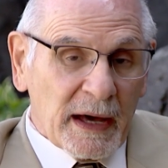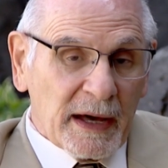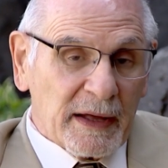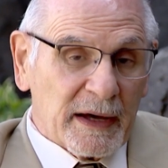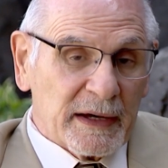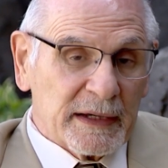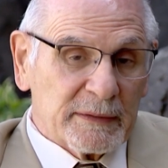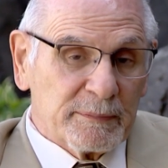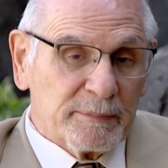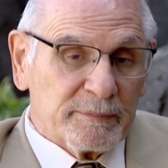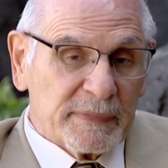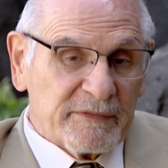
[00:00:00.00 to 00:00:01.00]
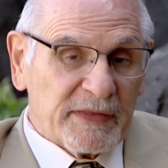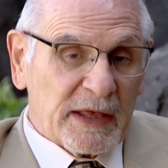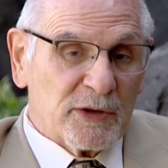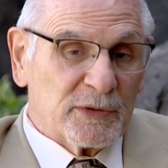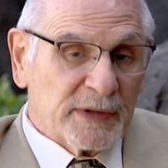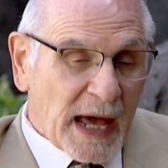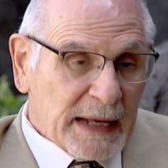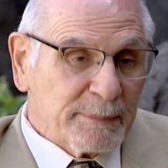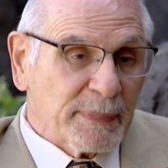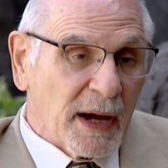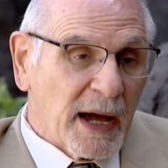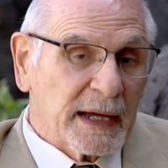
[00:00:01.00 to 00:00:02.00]
If they
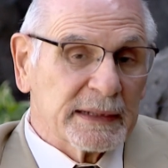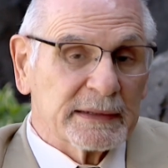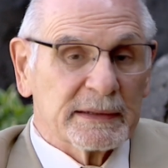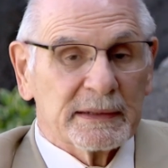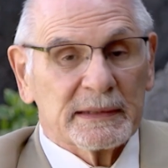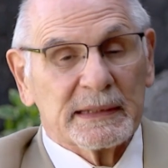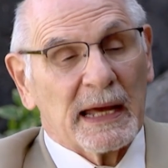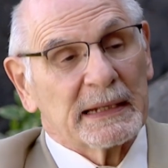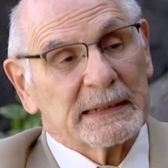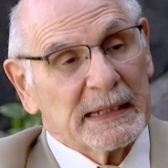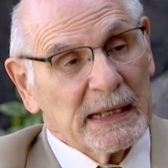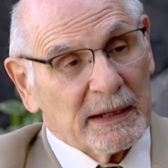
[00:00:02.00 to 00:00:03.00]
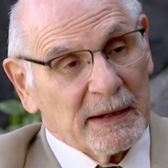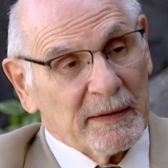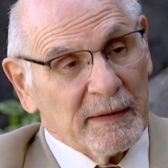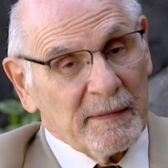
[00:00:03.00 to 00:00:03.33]
unite behind the idea